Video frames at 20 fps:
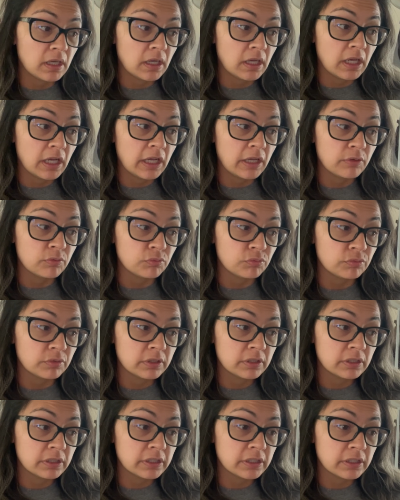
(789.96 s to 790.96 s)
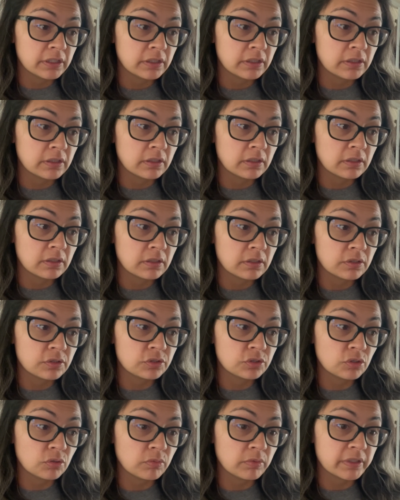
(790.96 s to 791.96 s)
I really
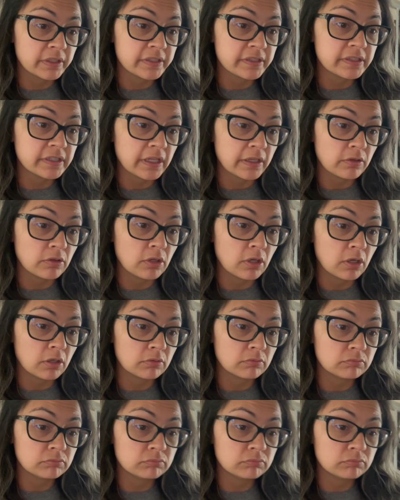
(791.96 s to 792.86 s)
don't want to stay long.